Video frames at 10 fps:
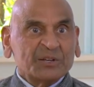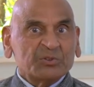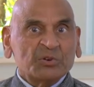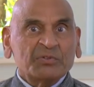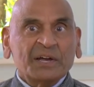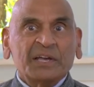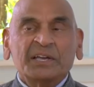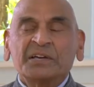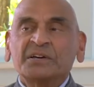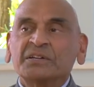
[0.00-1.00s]
So if I
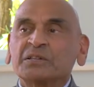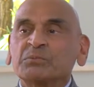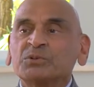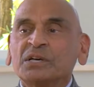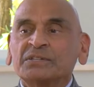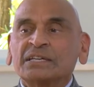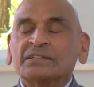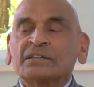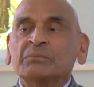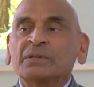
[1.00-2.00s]
hear the Buddha say
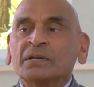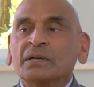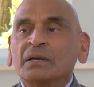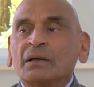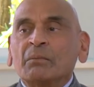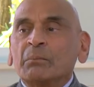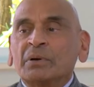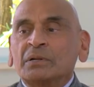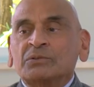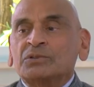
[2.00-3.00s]
something,
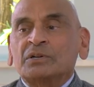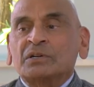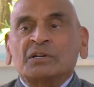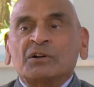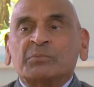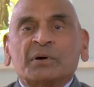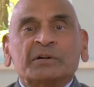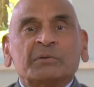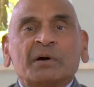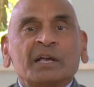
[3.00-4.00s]
but it's certainly not
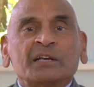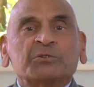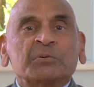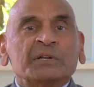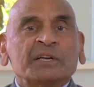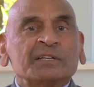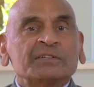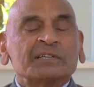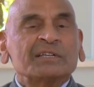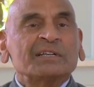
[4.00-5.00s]
part of my experience,